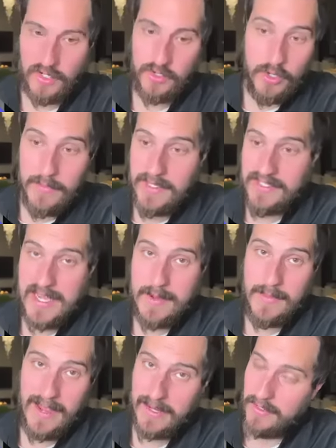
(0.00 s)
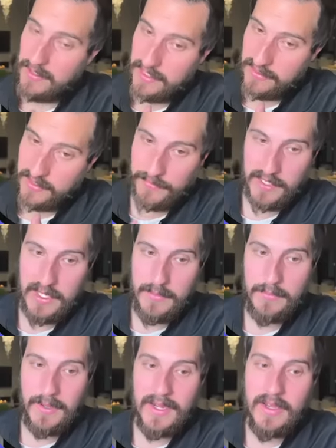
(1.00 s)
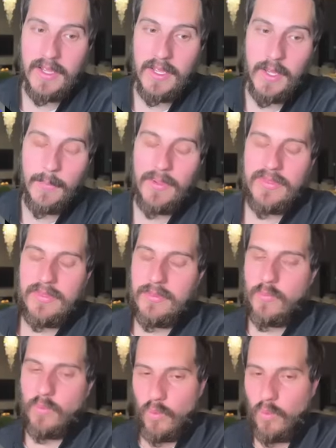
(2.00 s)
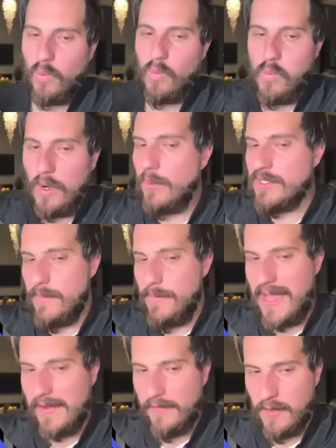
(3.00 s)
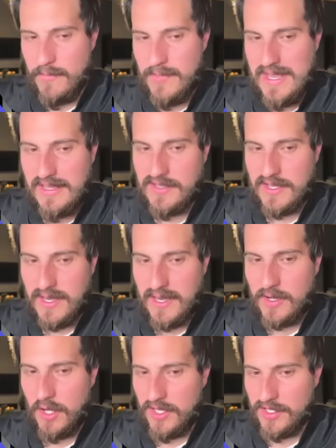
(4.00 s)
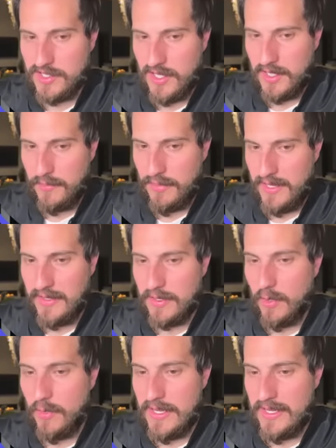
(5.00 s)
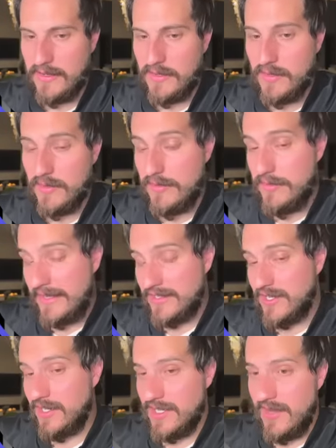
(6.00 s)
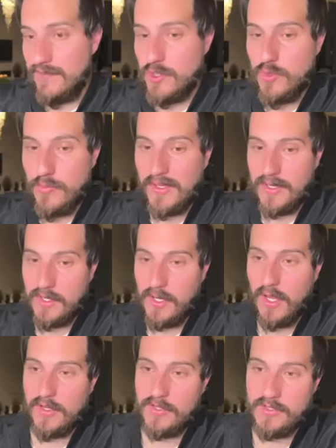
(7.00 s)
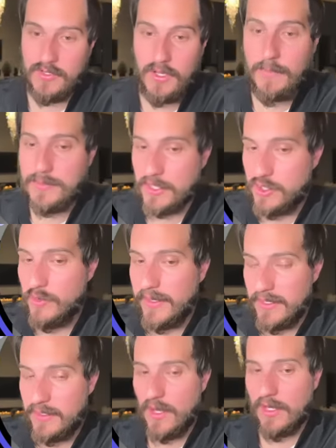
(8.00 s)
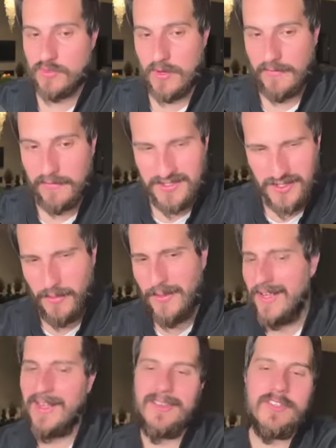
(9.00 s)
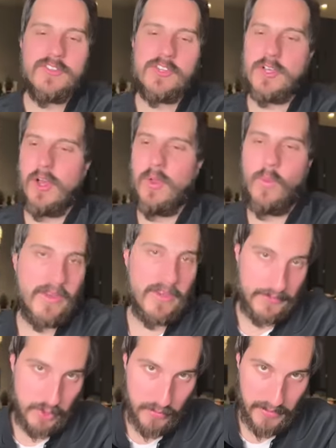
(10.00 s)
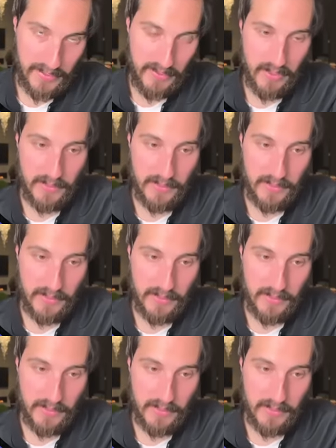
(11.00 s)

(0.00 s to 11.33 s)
Could be sandbagging. That's something to keep in mind. But what was impactful to me is they've got a cost-cutting plan to go in that's going to save $2 billion, up to $2 billion roughly. So let's just call it $1 to $2 billion.